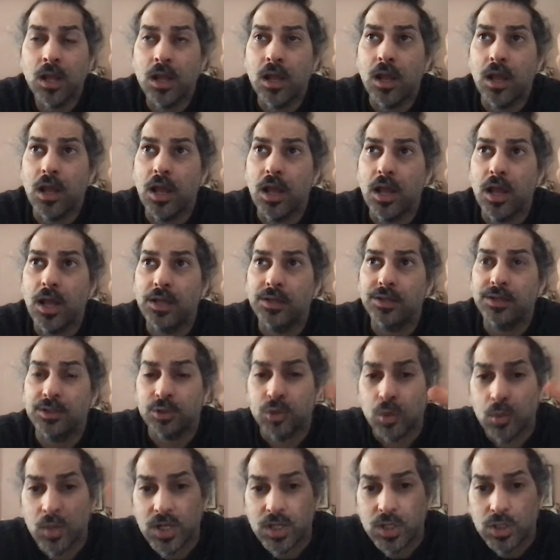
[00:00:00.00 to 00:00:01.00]
and
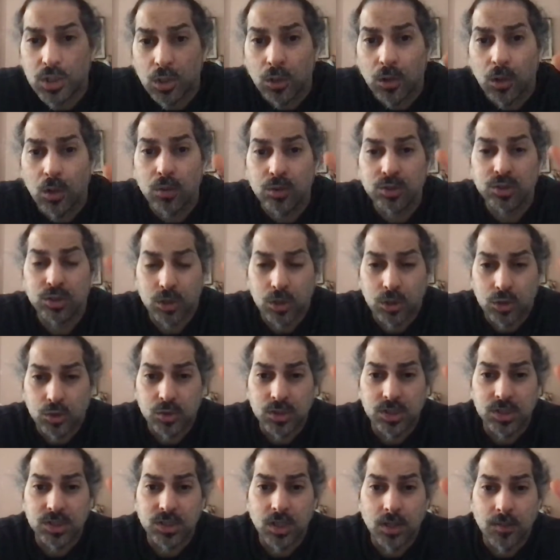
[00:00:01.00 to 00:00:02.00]
doing
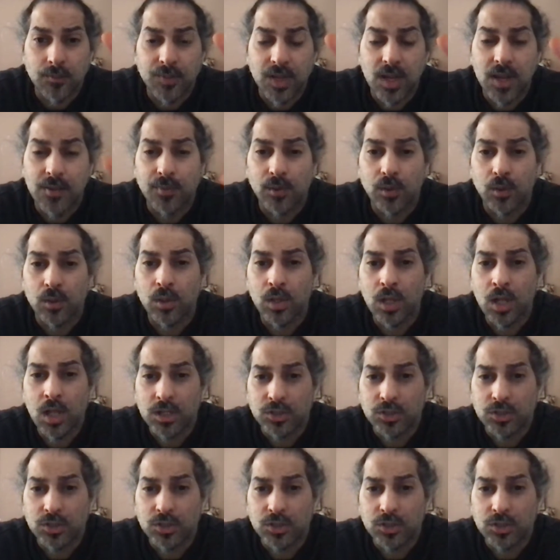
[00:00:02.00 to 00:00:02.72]
neurosurgeries on people,